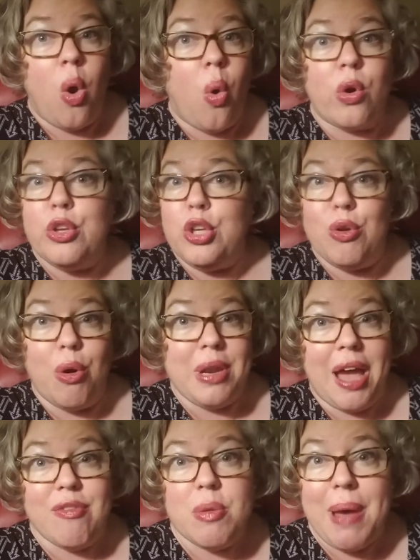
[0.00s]
or you don't
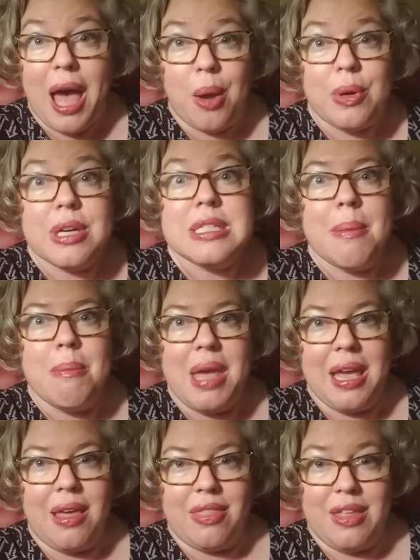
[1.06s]
have the power to
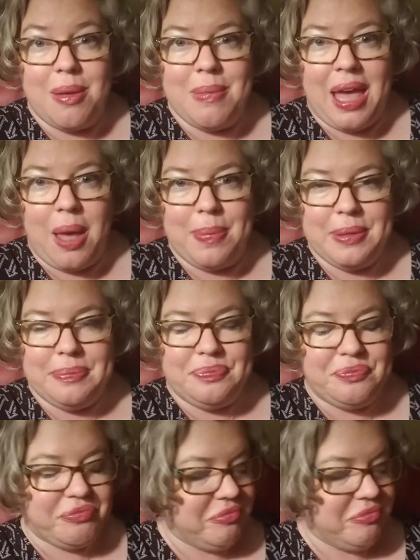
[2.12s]
make them happen.